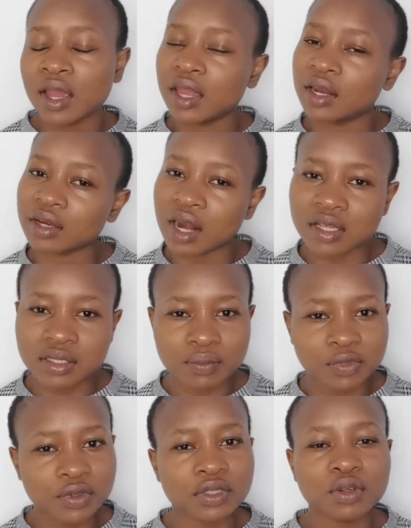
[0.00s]

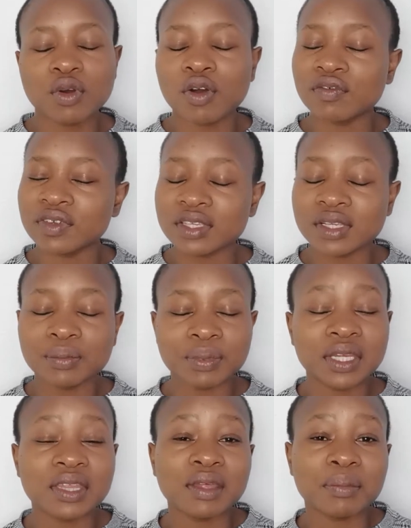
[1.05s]
Erasmus, they obviously
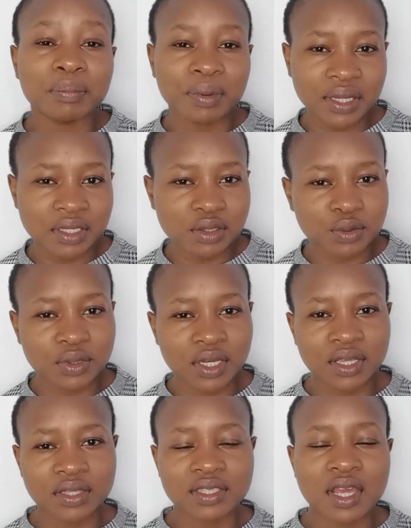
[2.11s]
pick the best
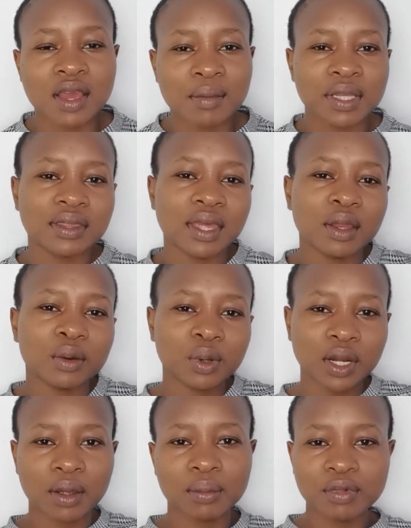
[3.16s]
students. But then
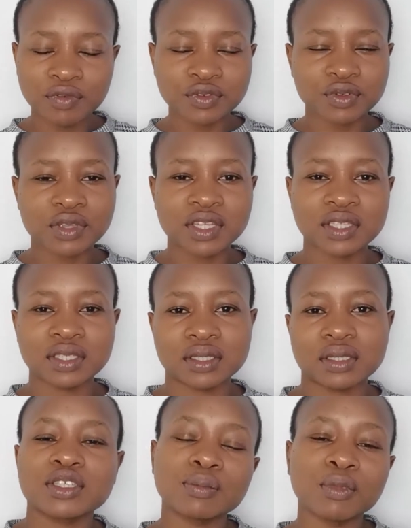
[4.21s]
when I moved to this
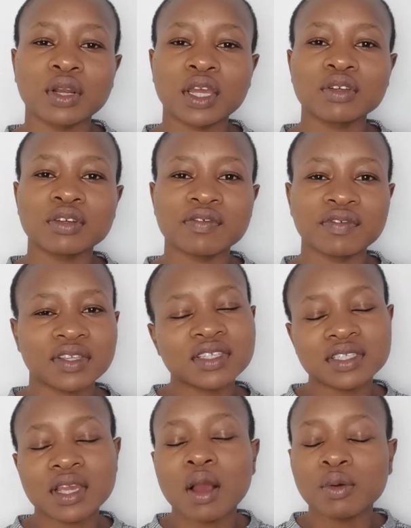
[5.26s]
smaller
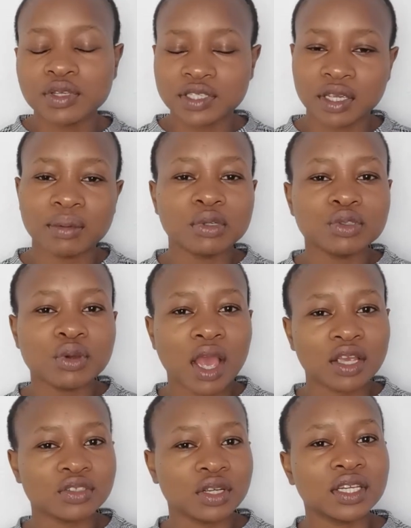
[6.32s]
university, I was able to
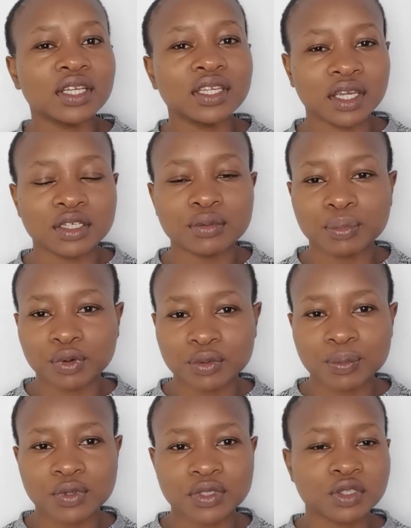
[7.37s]
actually get
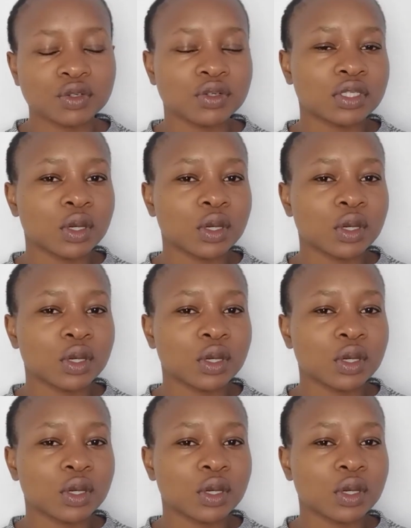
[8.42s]
both positions.